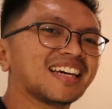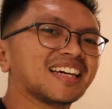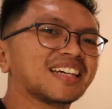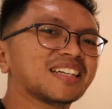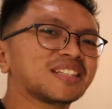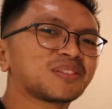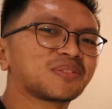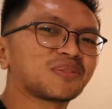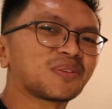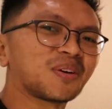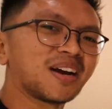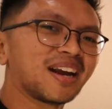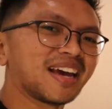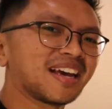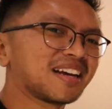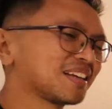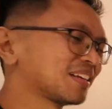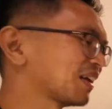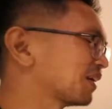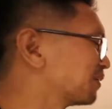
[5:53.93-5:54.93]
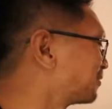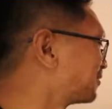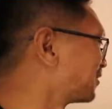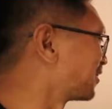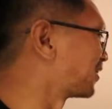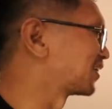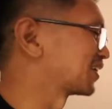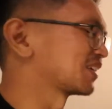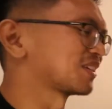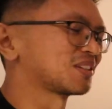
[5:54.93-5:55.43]
It's for editing
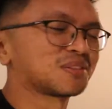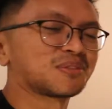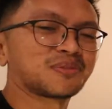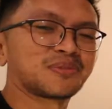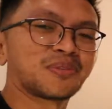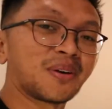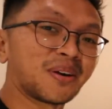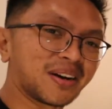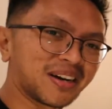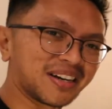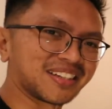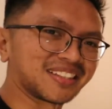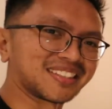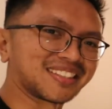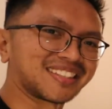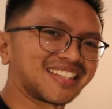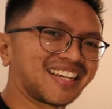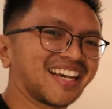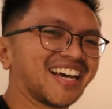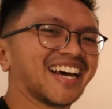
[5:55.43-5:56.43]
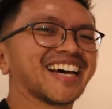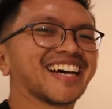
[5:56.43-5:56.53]
vlogs for us.